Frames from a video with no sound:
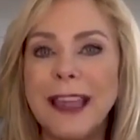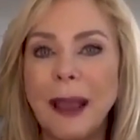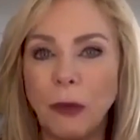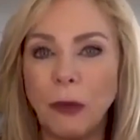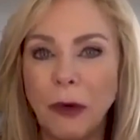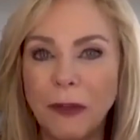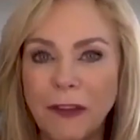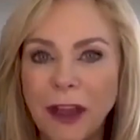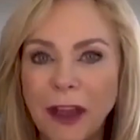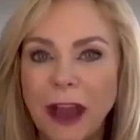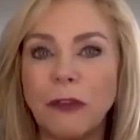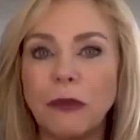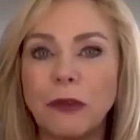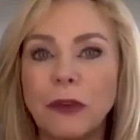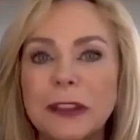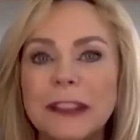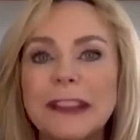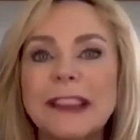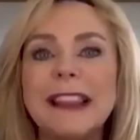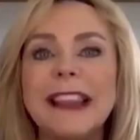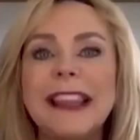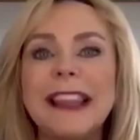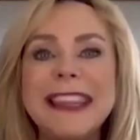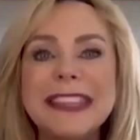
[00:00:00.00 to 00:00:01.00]
that we've got to
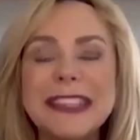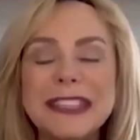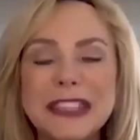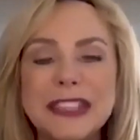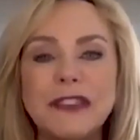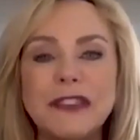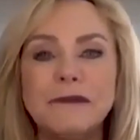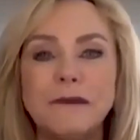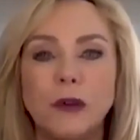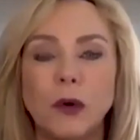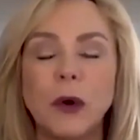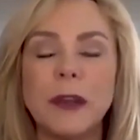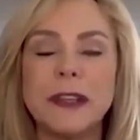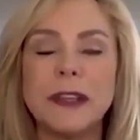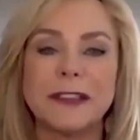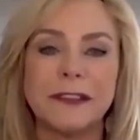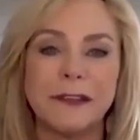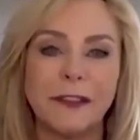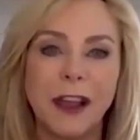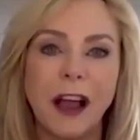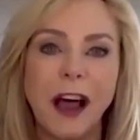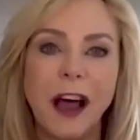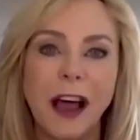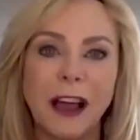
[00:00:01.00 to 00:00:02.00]
release the voice
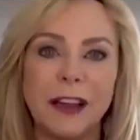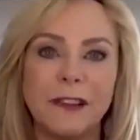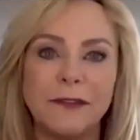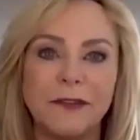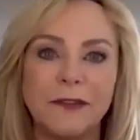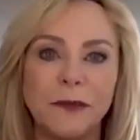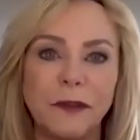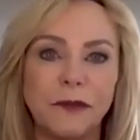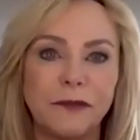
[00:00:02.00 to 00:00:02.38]
of God.